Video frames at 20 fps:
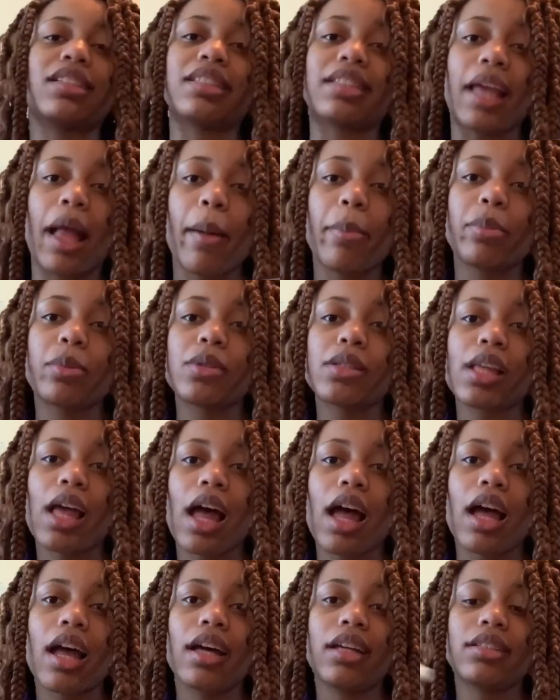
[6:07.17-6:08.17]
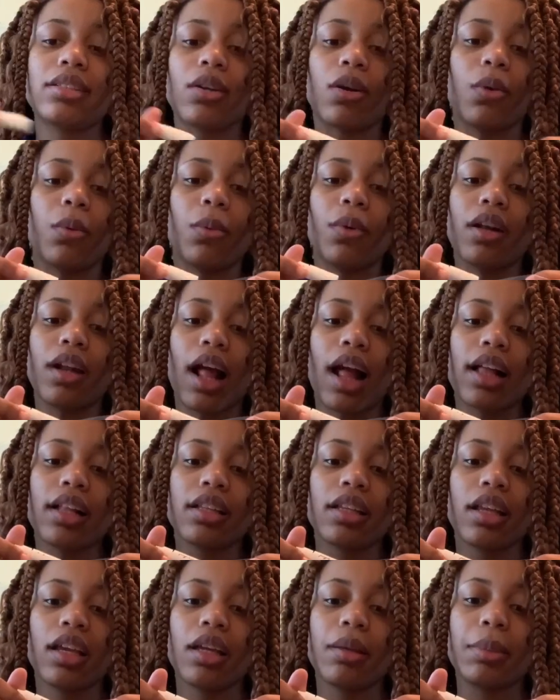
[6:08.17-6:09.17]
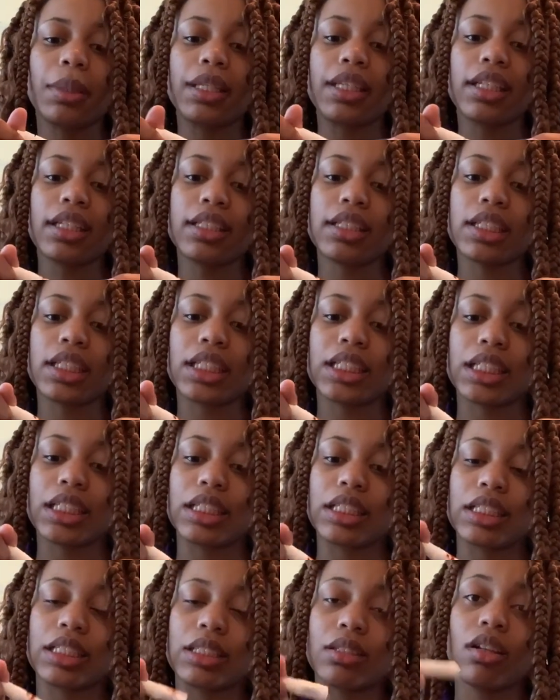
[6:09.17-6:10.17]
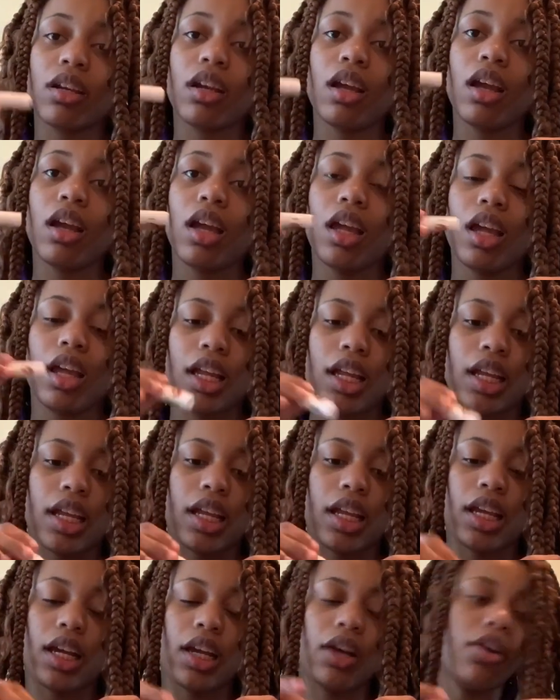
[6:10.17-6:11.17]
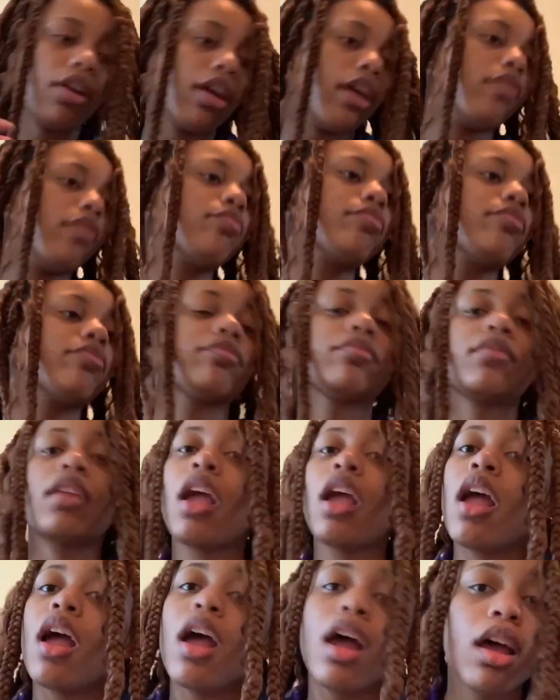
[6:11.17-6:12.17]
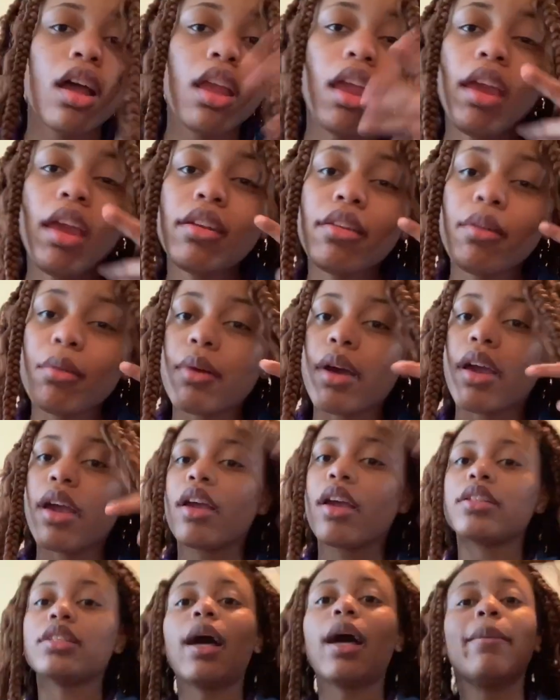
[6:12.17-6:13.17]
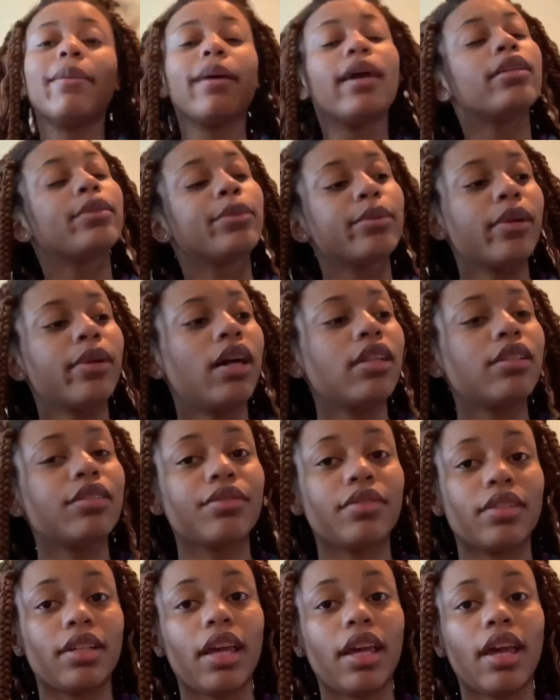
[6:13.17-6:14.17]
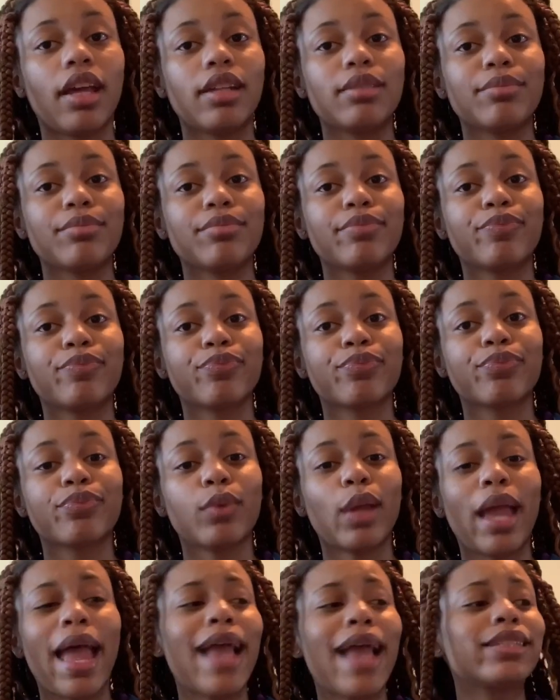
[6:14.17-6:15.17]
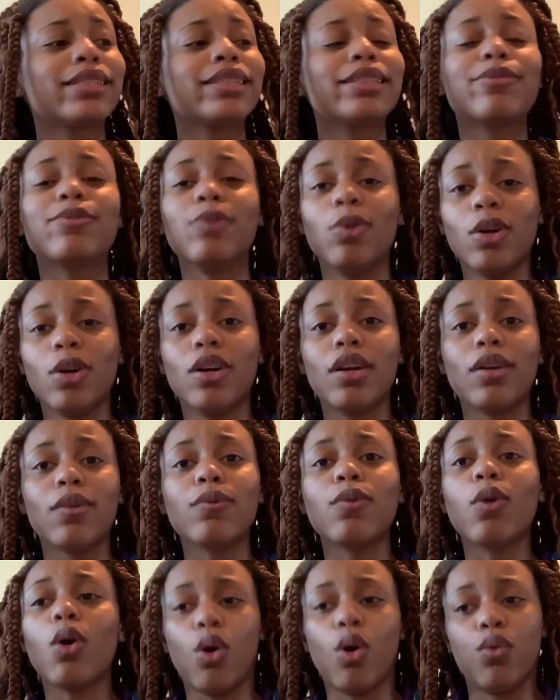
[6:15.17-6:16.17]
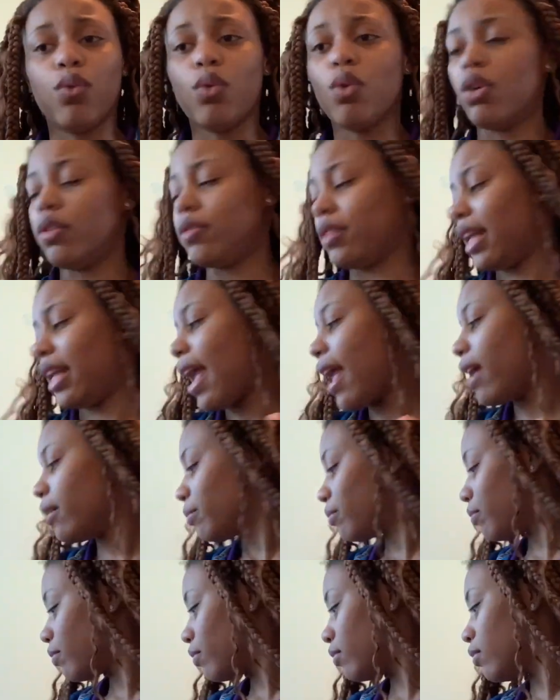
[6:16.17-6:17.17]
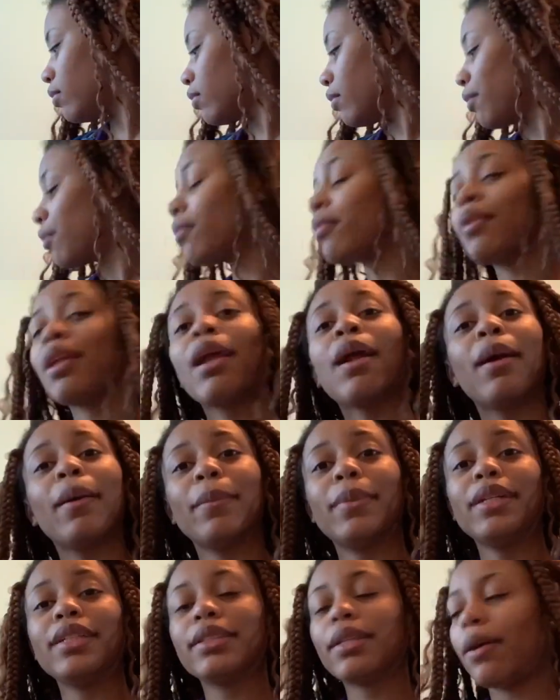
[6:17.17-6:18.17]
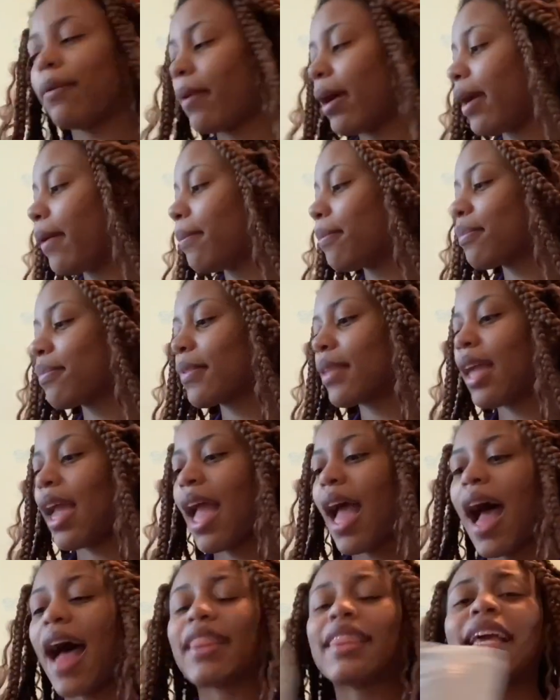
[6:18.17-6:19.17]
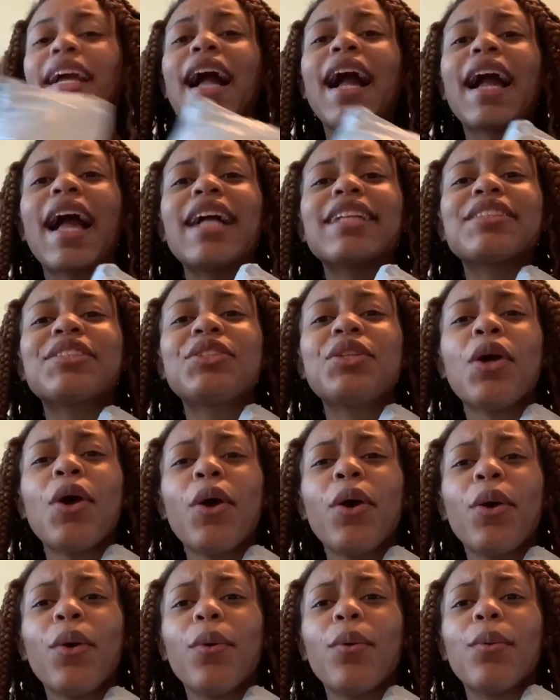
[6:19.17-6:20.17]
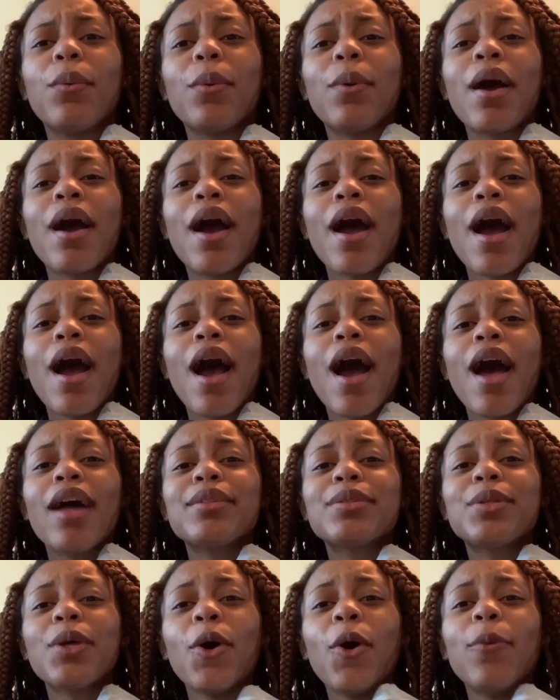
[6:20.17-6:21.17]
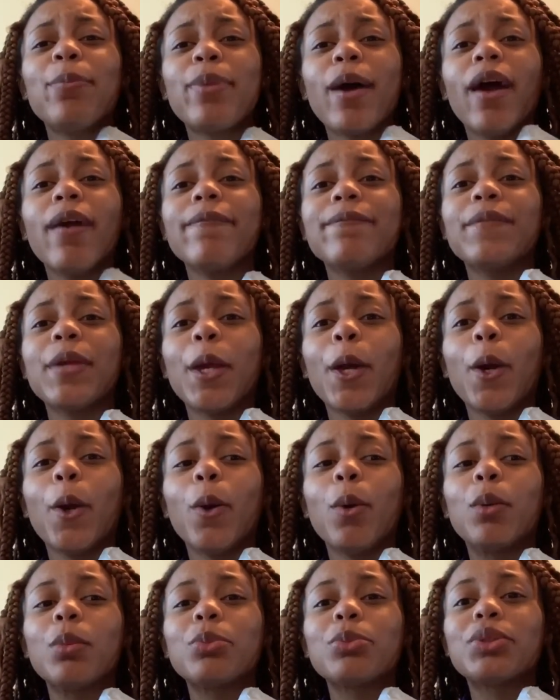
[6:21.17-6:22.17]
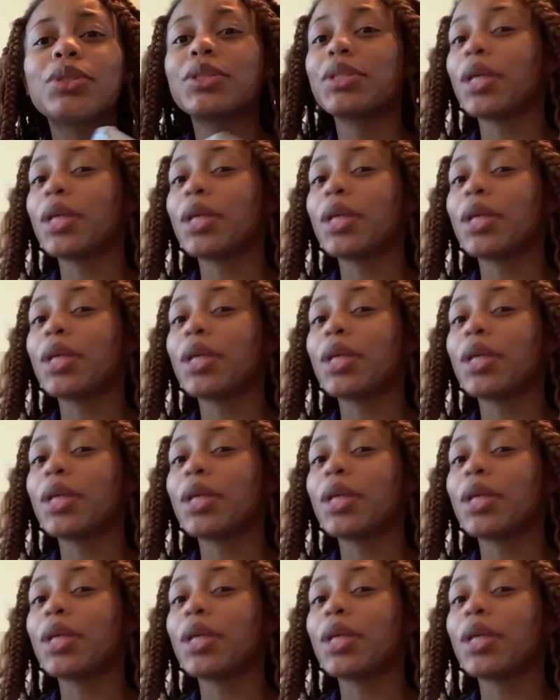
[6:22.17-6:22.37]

sample size or what I click, but this is just okay. Anyways, I paid $2 for that. Actually, $4.04 for that. But it's alright. I think I got two perfumes.